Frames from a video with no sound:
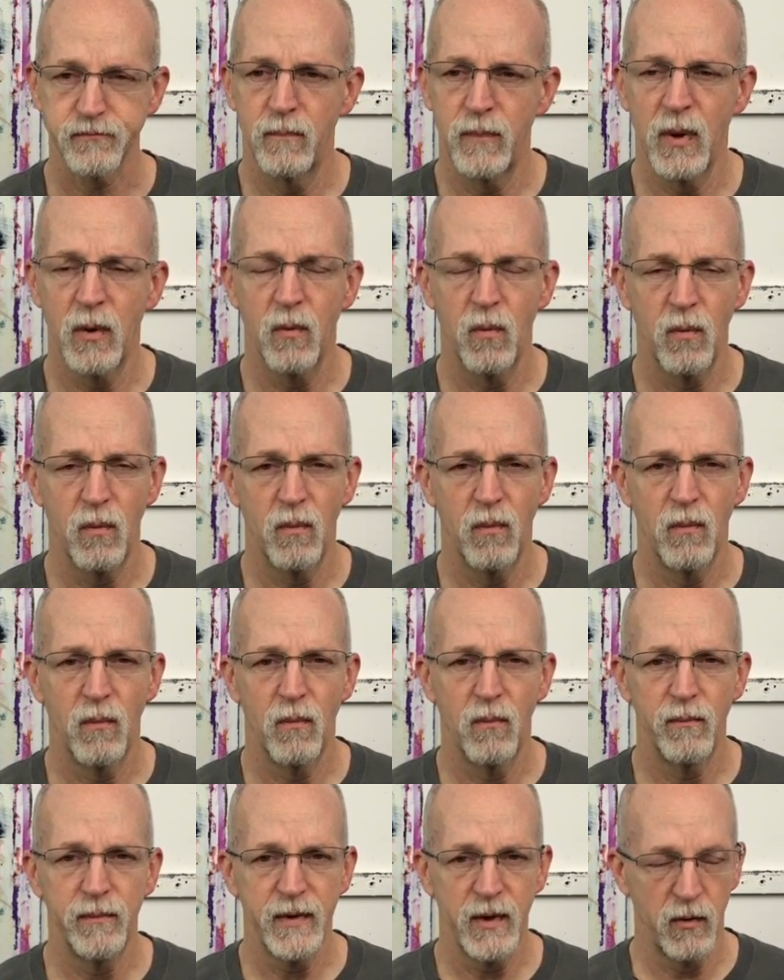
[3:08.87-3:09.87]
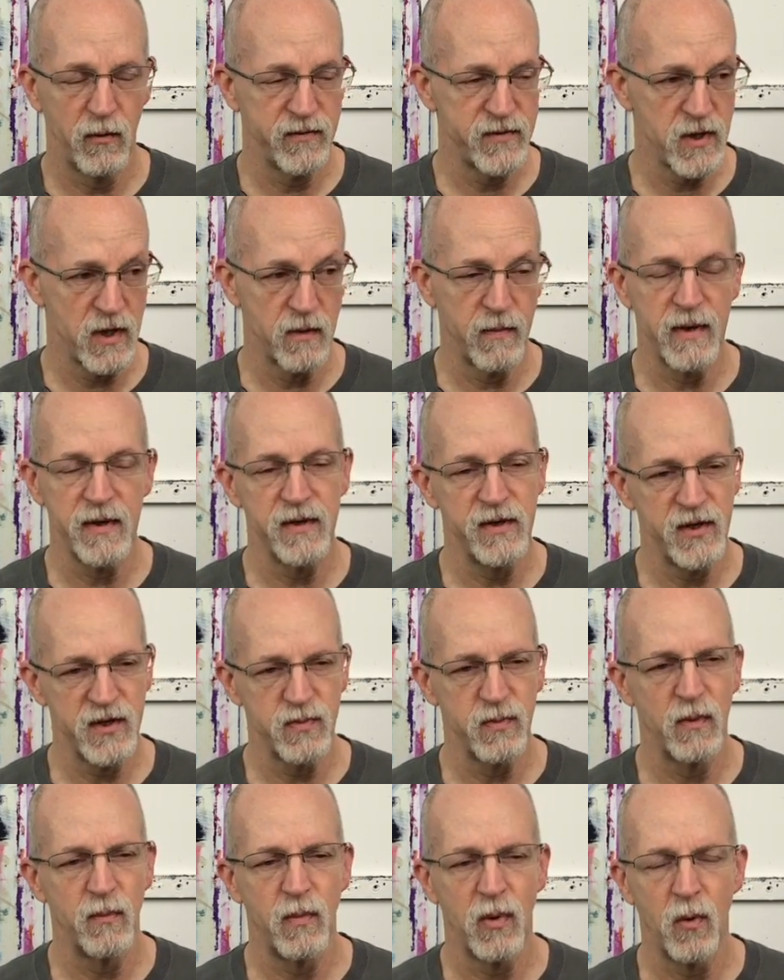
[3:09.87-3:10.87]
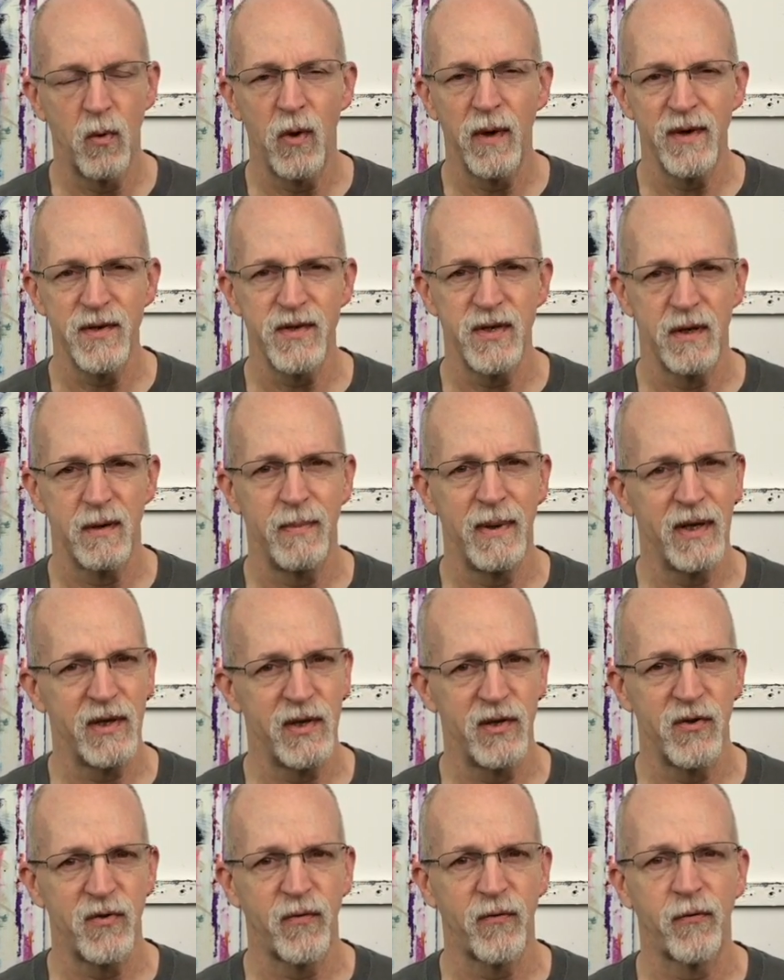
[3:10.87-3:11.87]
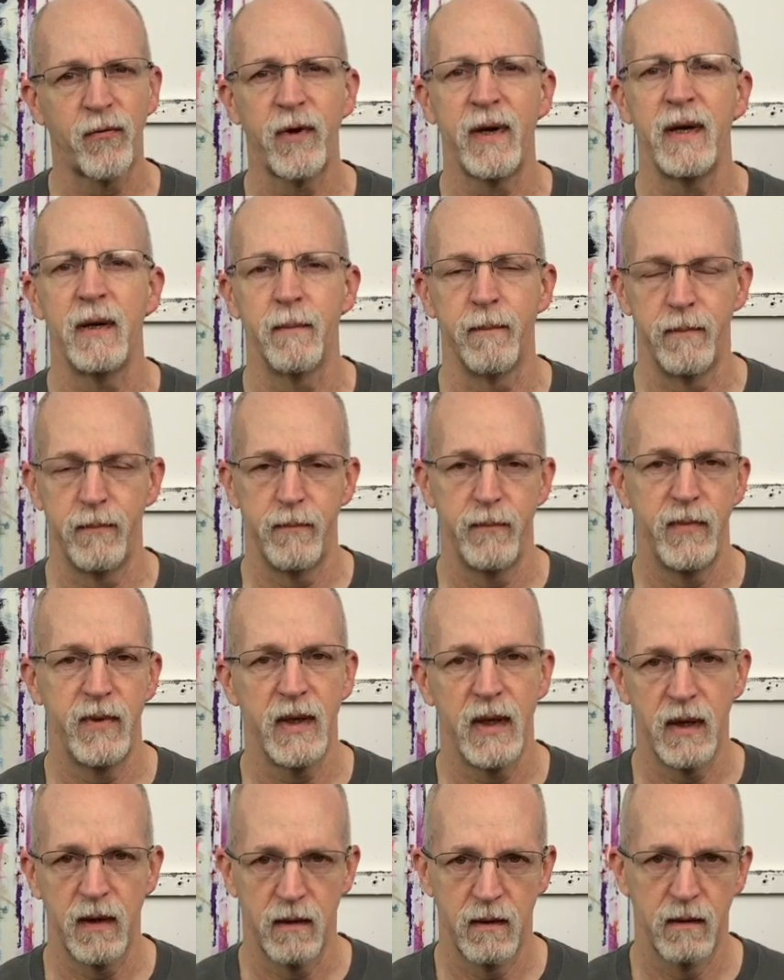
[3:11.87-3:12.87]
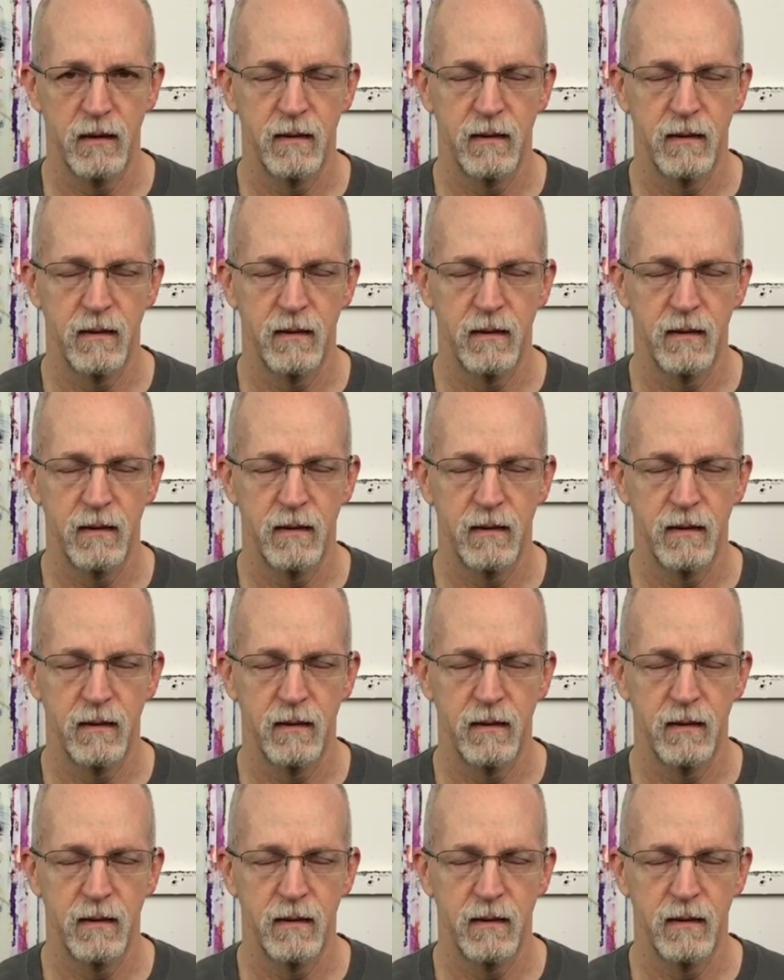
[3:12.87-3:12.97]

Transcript: But, you know, we've talked about the discipline, but what is it about this freedom thing?